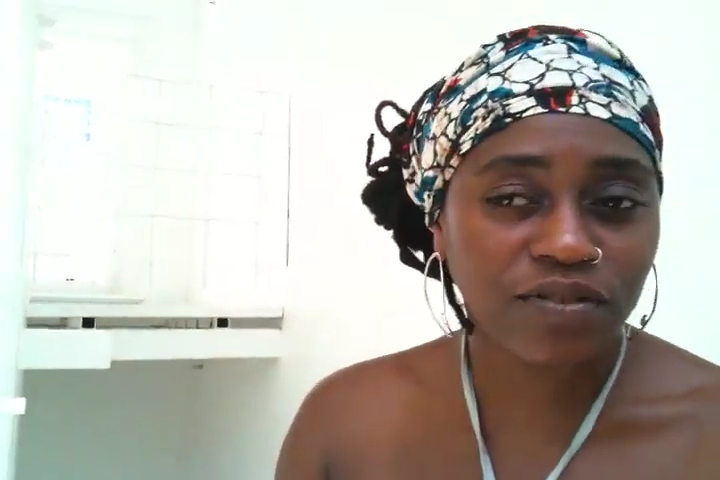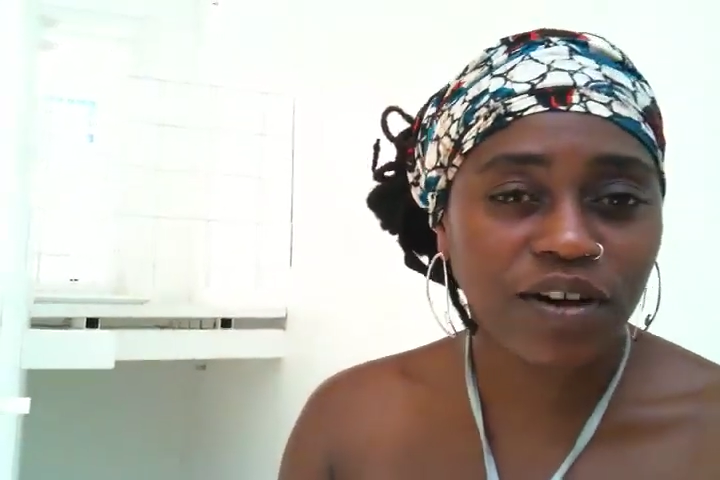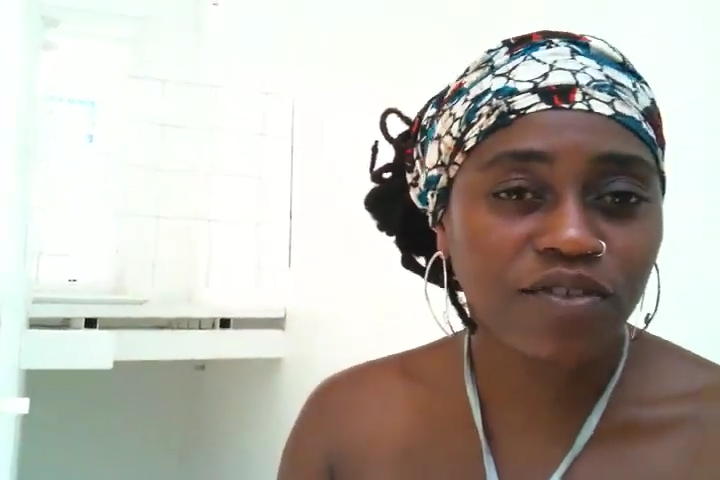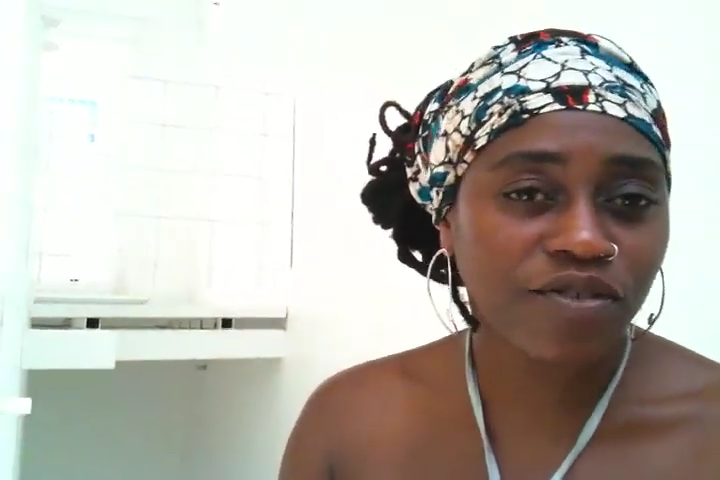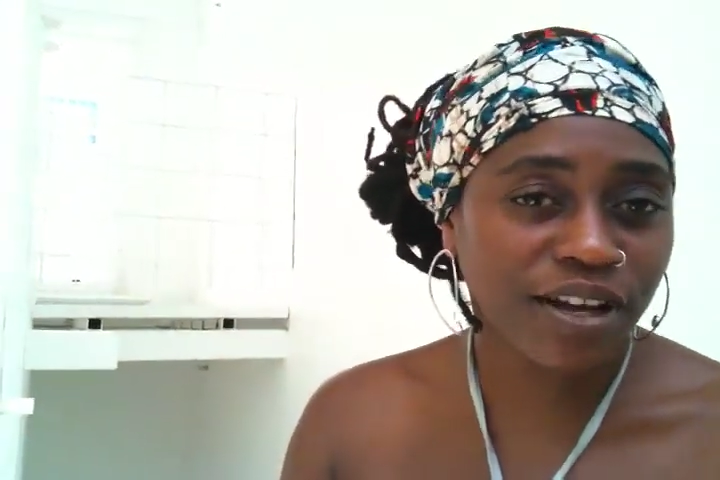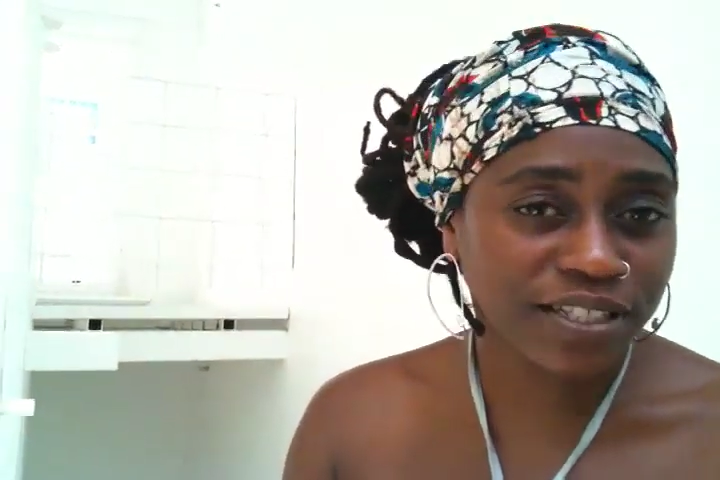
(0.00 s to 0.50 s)

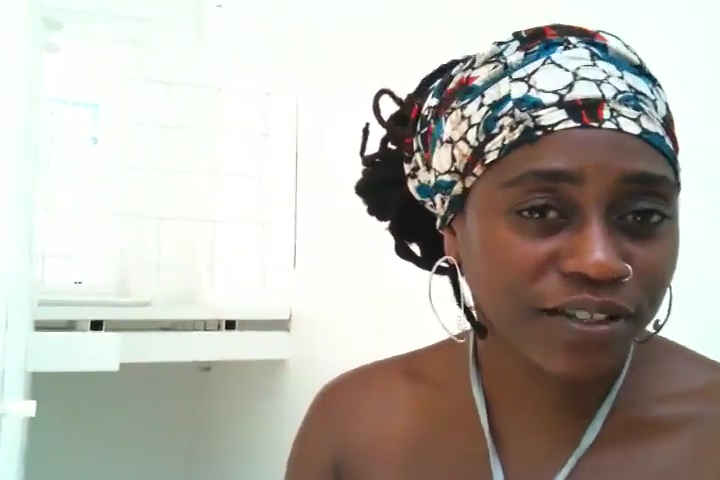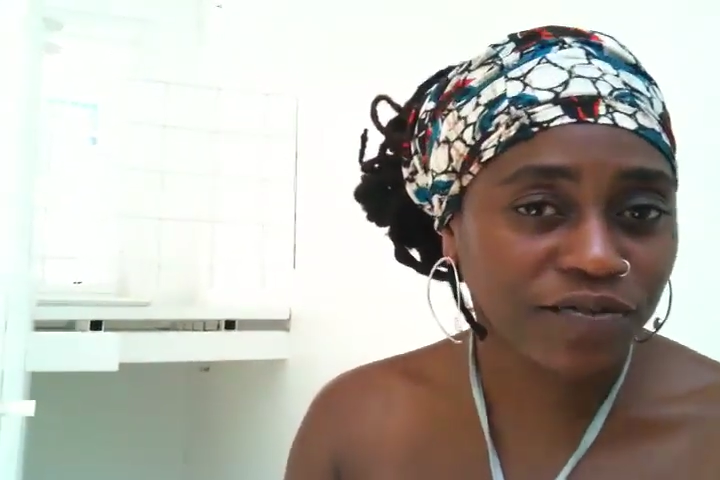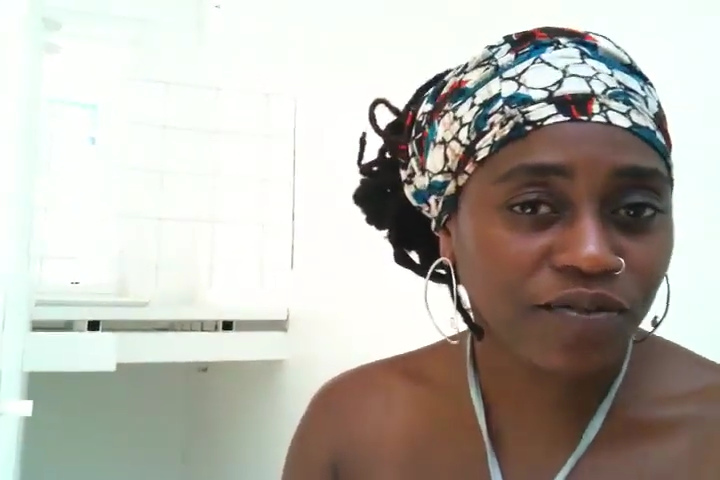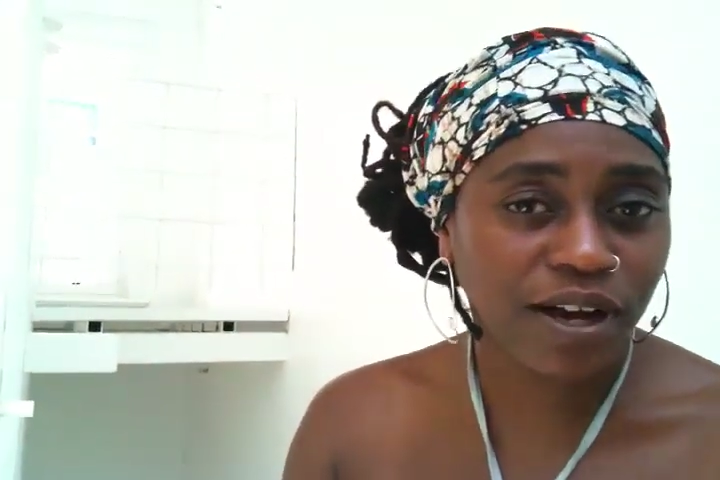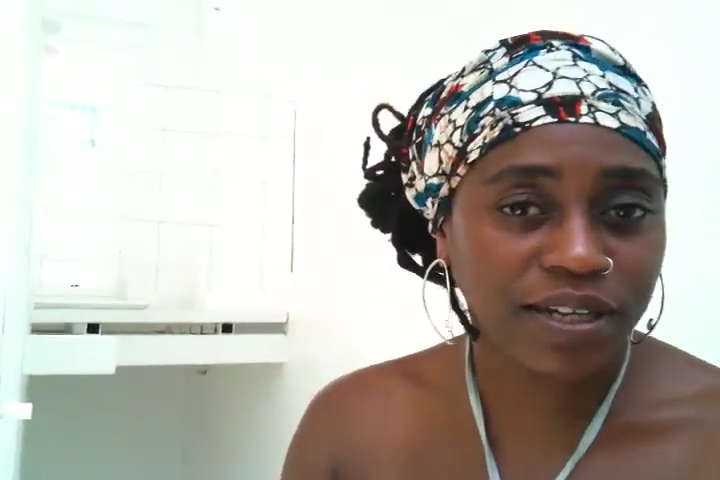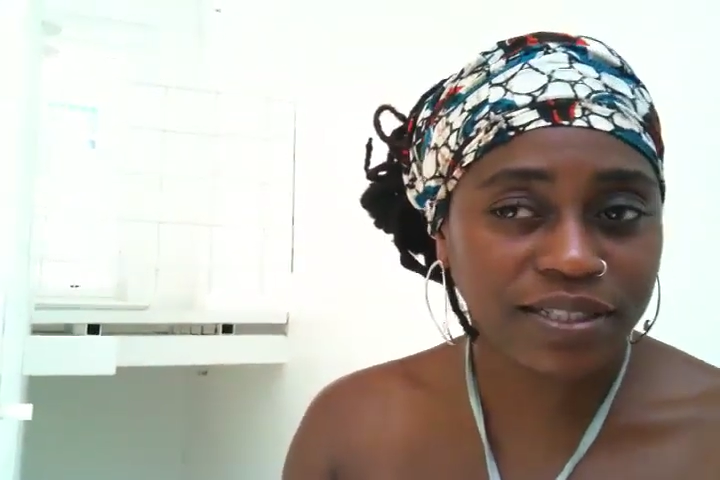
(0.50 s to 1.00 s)
around creative
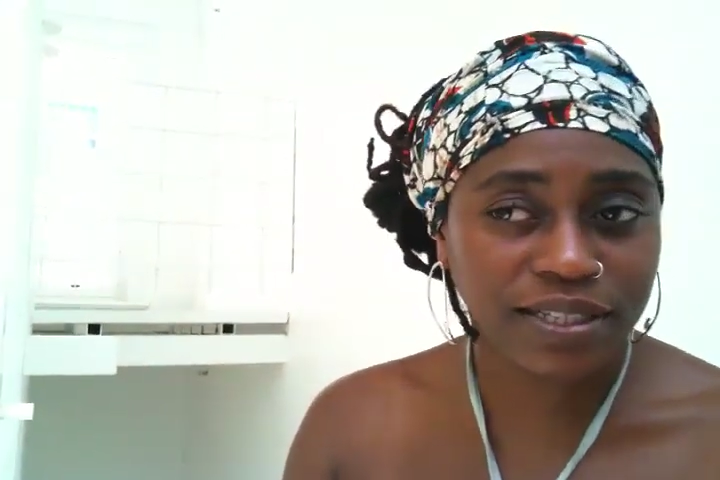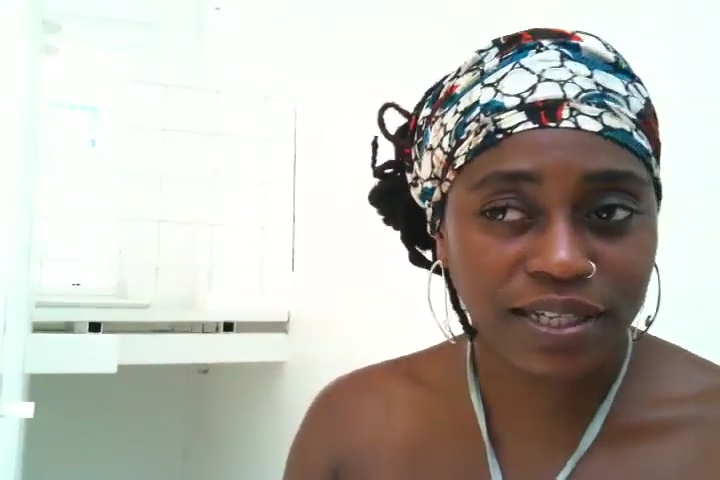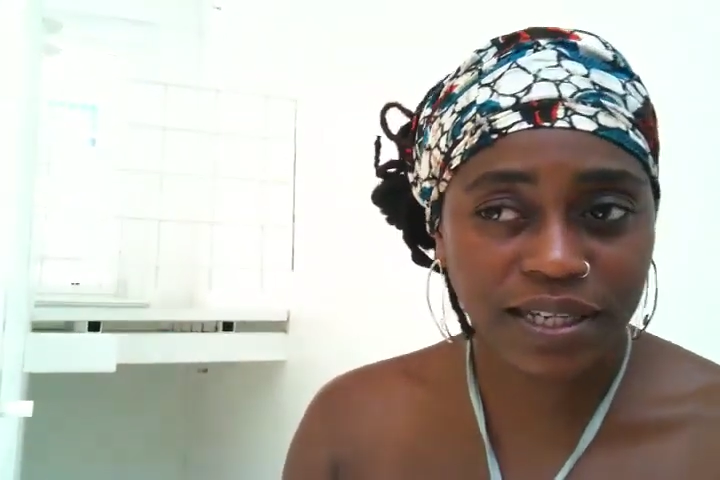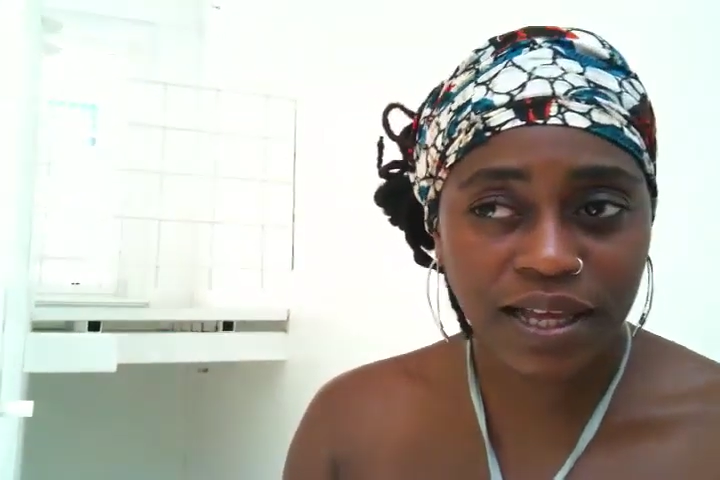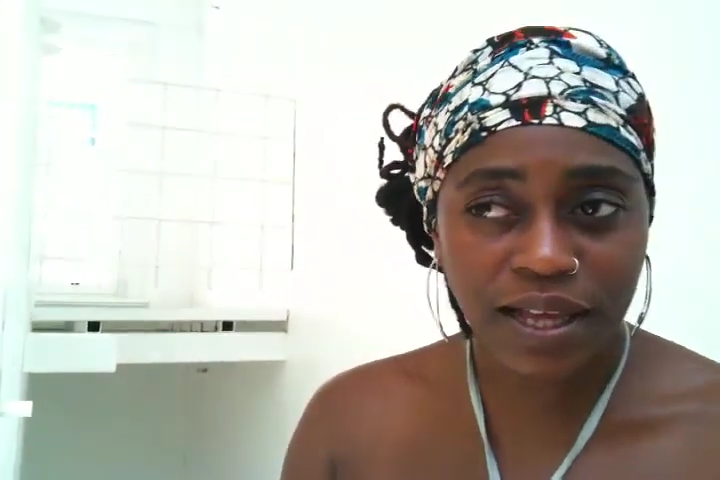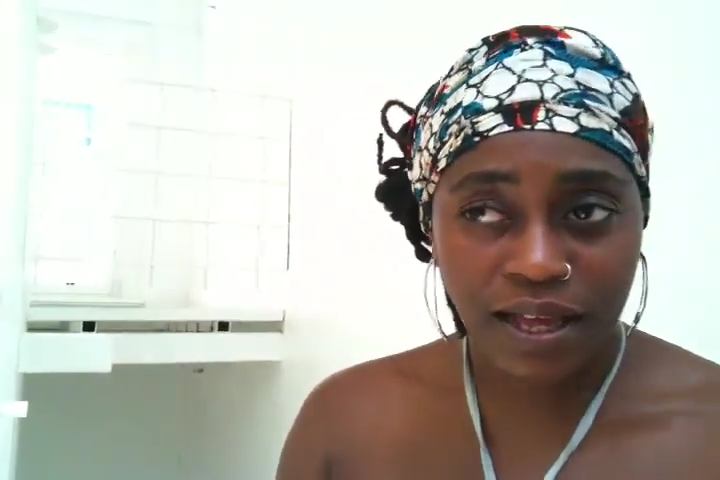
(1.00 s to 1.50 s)
writing